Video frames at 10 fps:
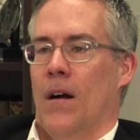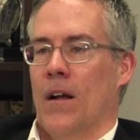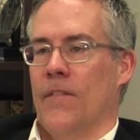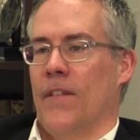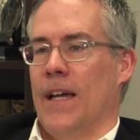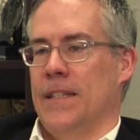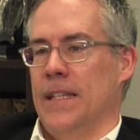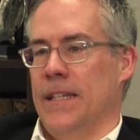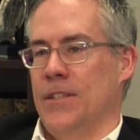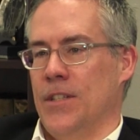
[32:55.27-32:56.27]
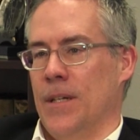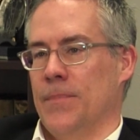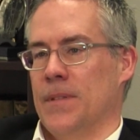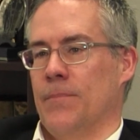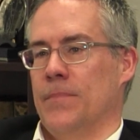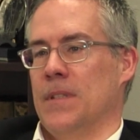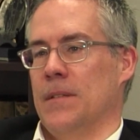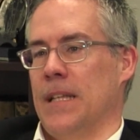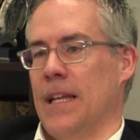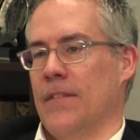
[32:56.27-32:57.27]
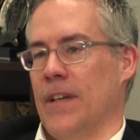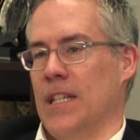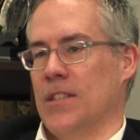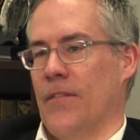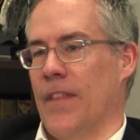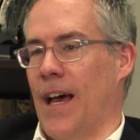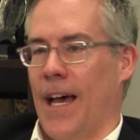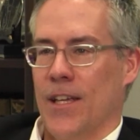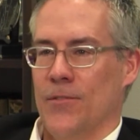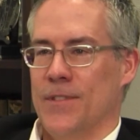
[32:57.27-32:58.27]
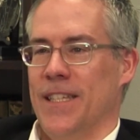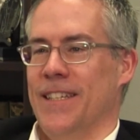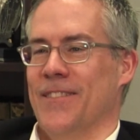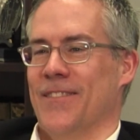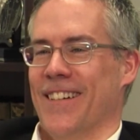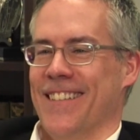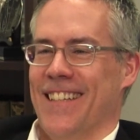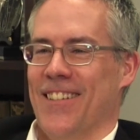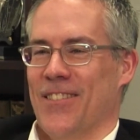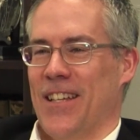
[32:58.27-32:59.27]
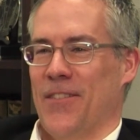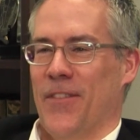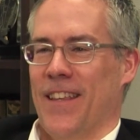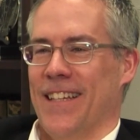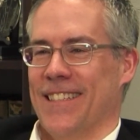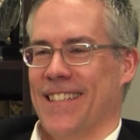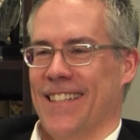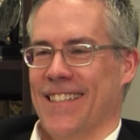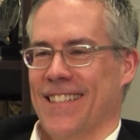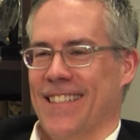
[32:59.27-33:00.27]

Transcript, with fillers: RFID um, chips to take advantage of the IoT, right? All Internet of Things, yes. yeah.